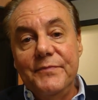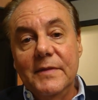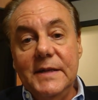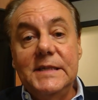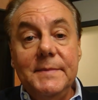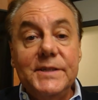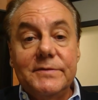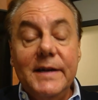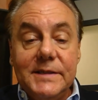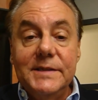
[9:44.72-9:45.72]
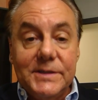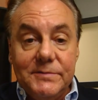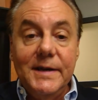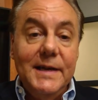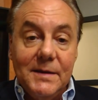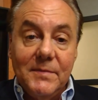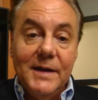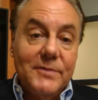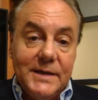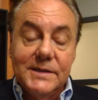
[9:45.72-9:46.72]
This administration is creating a
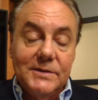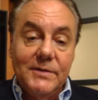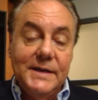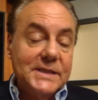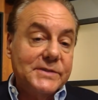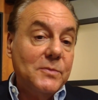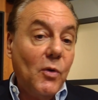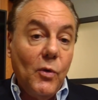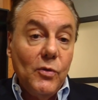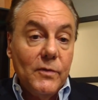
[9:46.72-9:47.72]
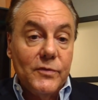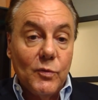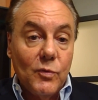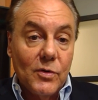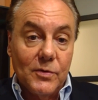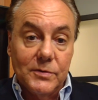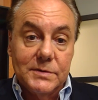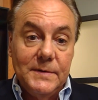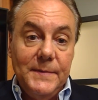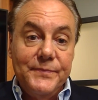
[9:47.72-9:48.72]
migration crisis from all over the world,